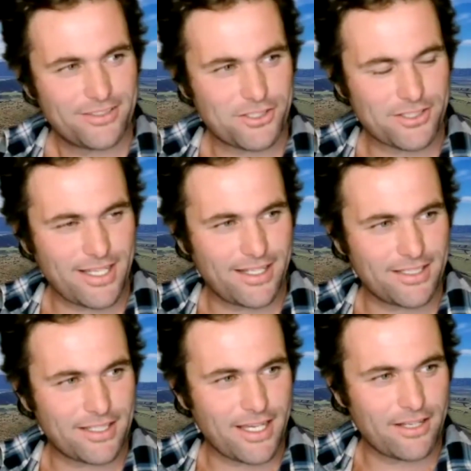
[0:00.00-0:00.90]
just adding
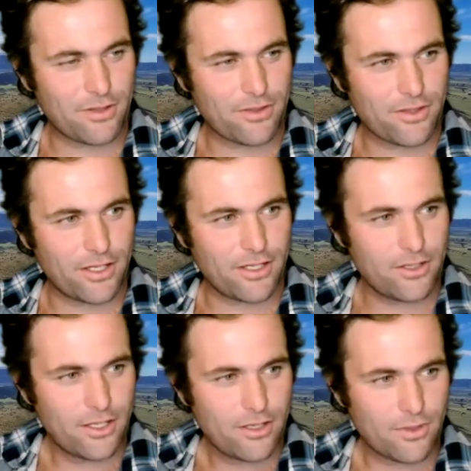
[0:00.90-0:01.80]
to that, with
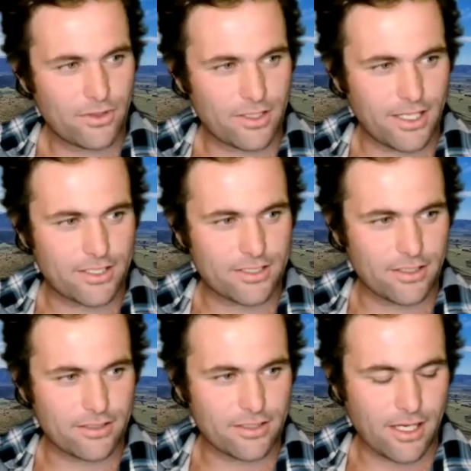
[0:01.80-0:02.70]
a
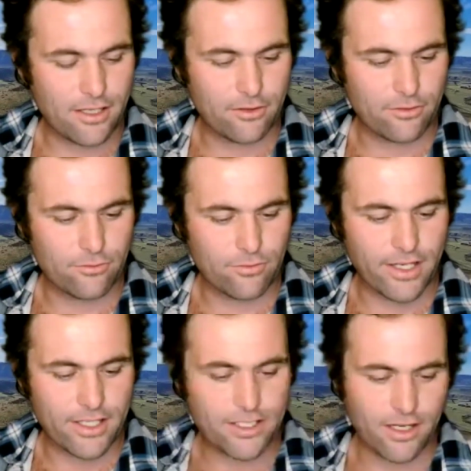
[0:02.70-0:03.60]
decent
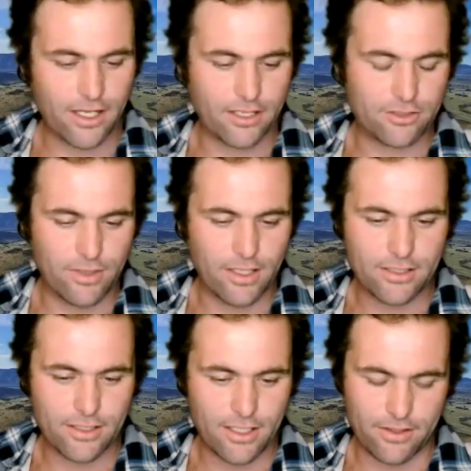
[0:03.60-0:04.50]
rest going into
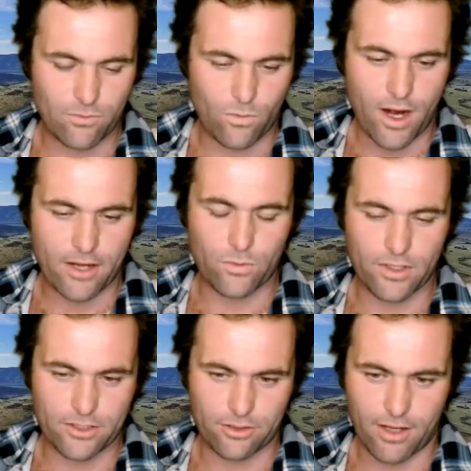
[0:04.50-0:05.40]
winter, and then one
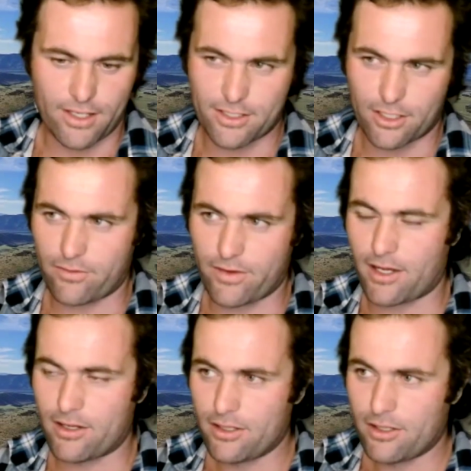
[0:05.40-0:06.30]
winter grazing of
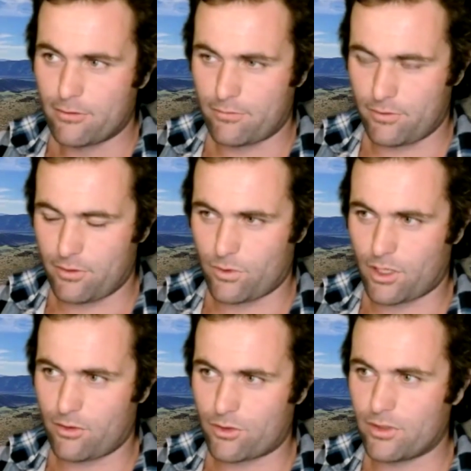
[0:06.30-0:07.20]
our, what
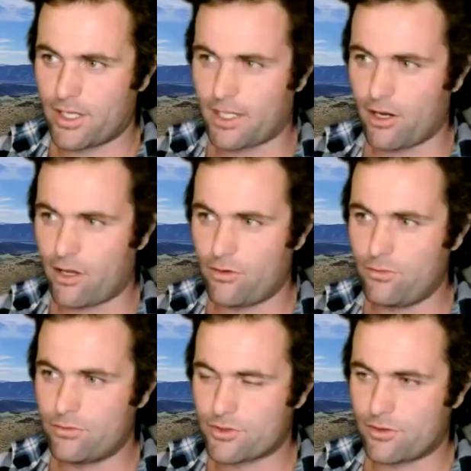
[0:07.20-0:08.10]
I would call our
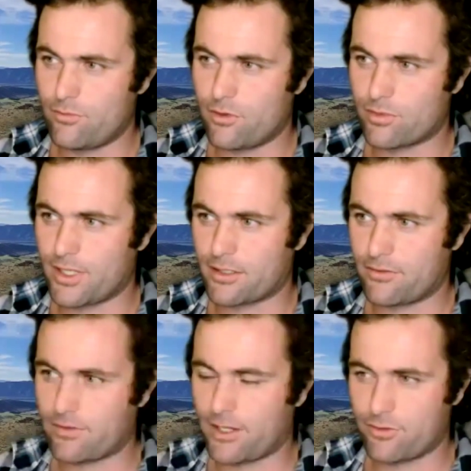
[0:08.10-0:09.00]
low, sort of more
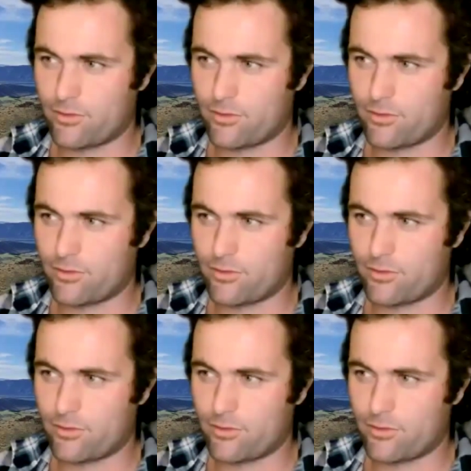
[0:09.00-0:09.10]
productive country,